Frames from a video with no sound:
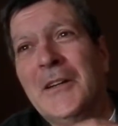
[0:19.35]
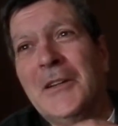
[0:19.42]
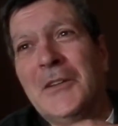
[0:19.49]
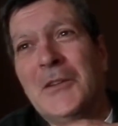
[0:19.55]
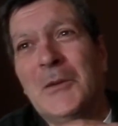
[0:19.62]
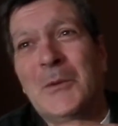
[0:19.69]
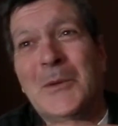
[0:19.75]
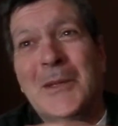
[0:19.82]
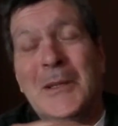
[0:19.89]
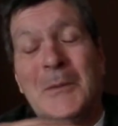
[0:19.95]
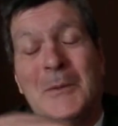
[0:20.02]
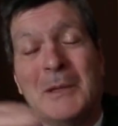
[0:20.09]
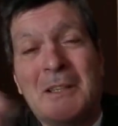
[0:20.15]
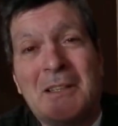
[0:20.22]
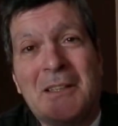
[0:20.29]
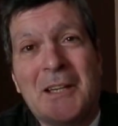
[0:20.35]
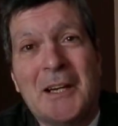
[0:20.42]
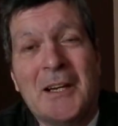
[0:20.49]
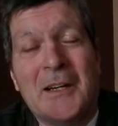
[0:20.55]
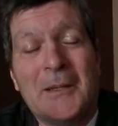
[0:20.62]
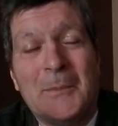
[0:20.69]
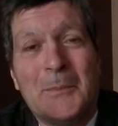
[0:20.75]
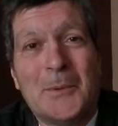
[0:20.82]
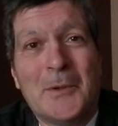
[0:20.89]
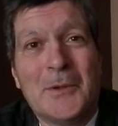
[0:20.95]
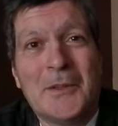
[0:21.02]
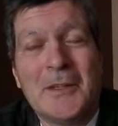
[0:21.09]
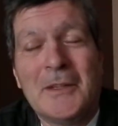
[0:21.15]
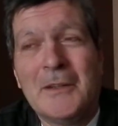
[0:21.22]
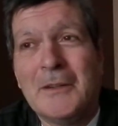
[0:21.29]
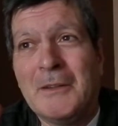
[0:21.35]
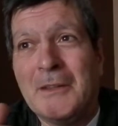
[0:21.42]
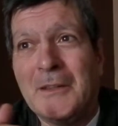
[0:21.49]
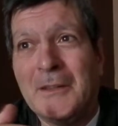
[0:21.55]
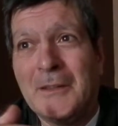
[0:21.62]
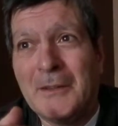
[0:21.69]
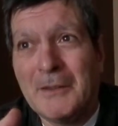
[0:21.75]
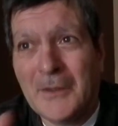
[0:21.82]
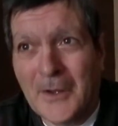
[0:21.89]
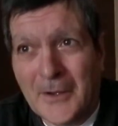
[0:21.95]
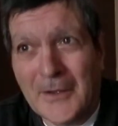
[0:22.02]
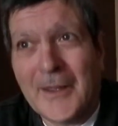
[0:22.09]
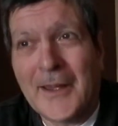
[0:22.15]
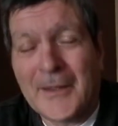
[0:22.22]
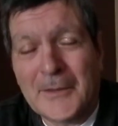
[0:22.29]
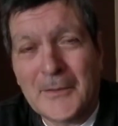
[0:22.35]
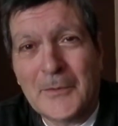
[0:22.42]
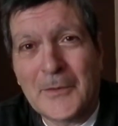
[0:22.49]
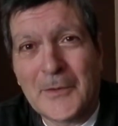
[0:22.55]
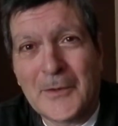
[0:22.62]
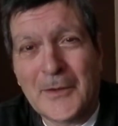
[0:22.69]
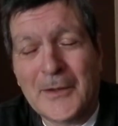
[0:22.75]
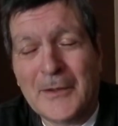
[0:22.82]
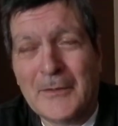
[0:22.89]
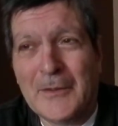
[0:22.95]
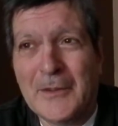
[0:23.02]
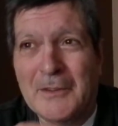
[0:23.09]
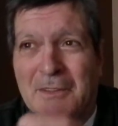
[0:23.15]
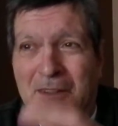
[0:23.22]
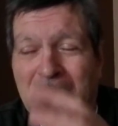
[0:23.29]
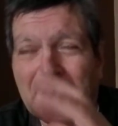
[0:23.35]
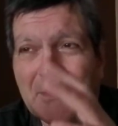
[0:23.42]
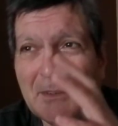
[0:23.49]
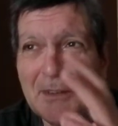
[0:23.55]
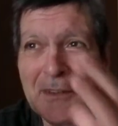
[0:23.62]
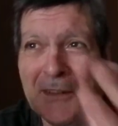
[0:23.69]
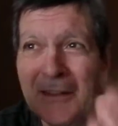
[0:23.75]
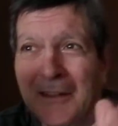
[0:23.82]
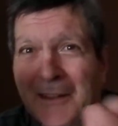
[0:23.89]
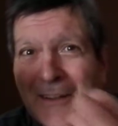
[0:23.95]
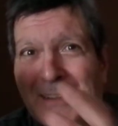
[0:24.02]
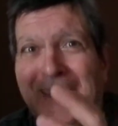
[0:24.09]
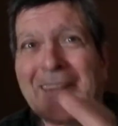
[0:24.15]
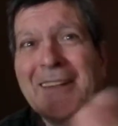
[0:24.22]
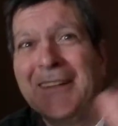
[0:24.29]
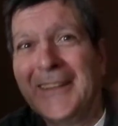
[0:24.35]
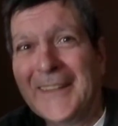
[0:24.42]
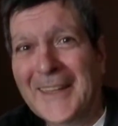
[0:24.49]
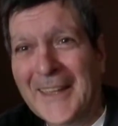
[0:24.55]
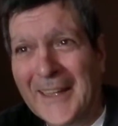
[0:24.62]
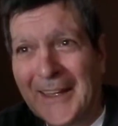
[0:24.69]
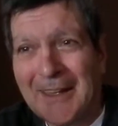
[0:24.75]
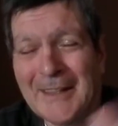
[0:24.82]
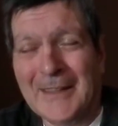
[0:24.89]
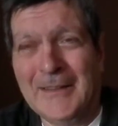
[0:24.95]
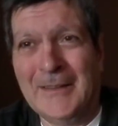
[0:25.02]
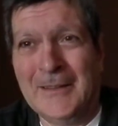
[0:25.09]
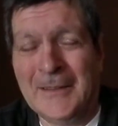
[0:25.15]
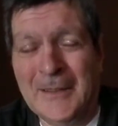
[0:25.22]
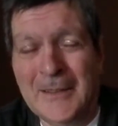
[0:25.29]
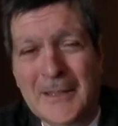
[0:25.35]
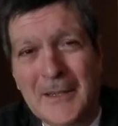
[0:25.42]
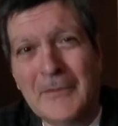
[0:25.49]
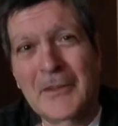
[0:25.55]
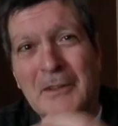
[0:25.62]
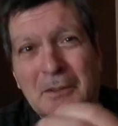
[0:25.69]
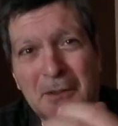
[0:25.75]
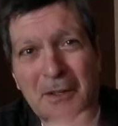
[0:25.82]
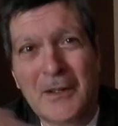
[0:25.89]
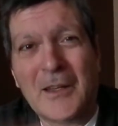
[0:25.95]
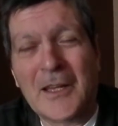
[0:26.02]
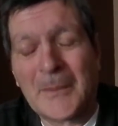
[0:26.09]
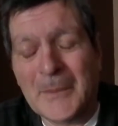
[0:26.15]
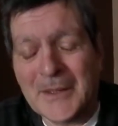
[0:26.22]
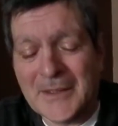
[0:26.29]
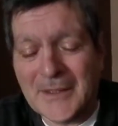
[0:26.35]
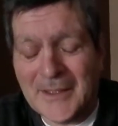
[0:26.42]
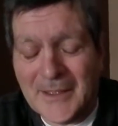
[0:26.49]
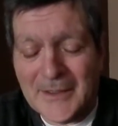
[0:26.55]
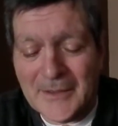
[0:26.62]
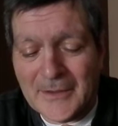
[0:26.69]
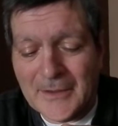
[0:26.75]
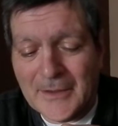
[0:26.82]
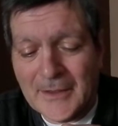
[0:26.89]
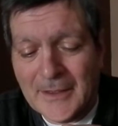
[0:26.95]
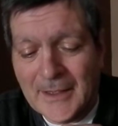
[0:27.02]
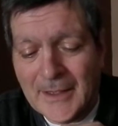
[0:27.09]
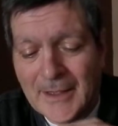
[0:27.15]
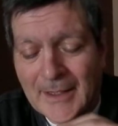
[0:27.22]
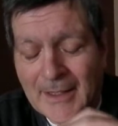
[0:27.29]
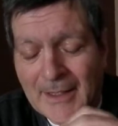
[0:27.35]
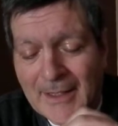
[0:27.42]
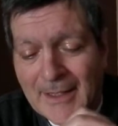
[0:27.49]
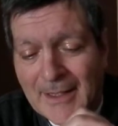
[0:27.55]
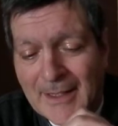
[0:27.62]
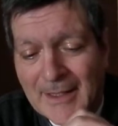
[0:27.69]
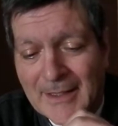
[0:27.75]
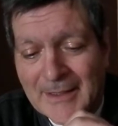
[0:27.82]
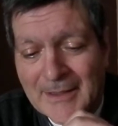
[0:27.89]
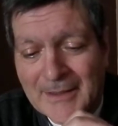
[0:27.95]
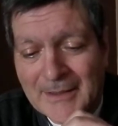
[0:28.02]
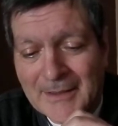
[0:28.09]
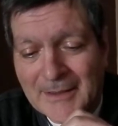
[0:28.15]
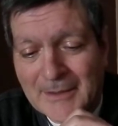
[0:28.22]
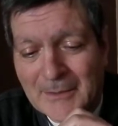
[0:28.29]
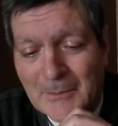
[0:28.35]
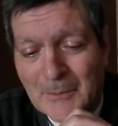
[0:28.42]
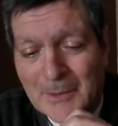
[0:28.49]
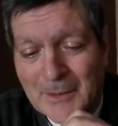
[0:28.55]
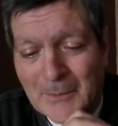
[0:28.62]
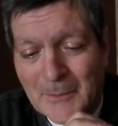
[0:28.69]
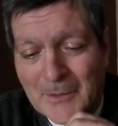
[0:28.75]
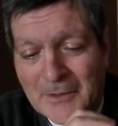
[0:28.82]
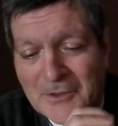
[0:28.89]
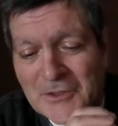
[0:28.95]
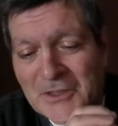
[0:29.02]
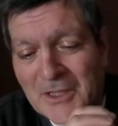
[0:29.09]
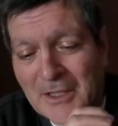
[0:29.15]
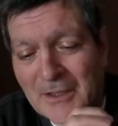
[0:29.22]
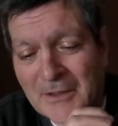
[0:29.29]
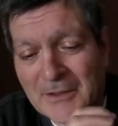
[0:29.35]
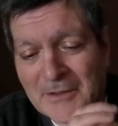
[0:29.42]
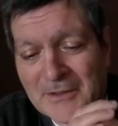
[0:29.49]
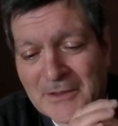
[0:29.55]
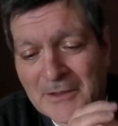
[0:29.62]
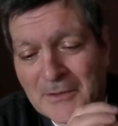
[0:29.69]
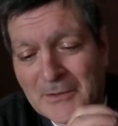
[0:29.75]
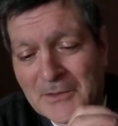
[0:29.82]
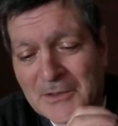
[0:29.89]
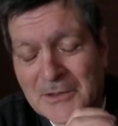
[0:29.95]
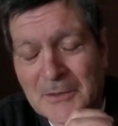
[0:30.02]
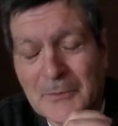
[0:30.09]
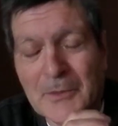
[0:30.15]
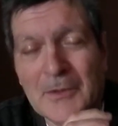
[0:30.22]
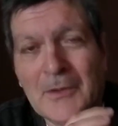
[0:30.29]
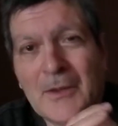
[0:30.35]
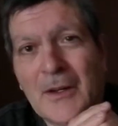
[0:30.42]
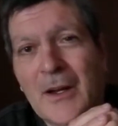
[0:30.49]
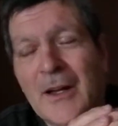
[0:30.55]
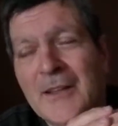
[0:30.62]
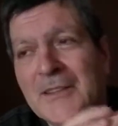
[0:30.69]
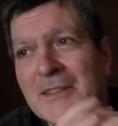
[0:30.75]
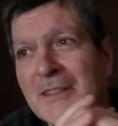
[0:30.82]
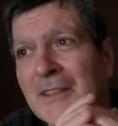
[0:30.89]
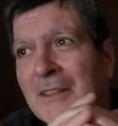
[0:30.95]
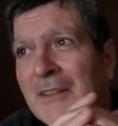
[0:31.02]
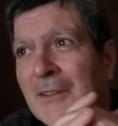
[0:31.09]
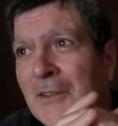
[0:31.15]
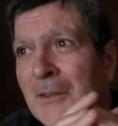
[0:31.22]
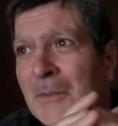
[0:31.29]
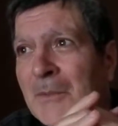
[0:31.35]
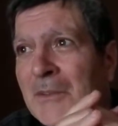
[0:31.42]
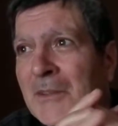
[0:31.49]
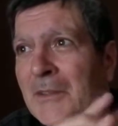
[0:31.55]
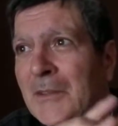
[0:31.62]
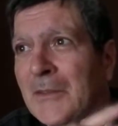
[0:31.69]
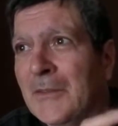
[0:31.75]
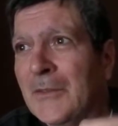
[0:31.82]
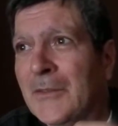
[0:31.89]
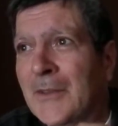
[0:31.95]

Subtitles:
to really, really tired and burnt out and non-active for a lot of years, and everything, the yin and the yang of it are all coming together. And what I want to share is, just a few thoughts in terms of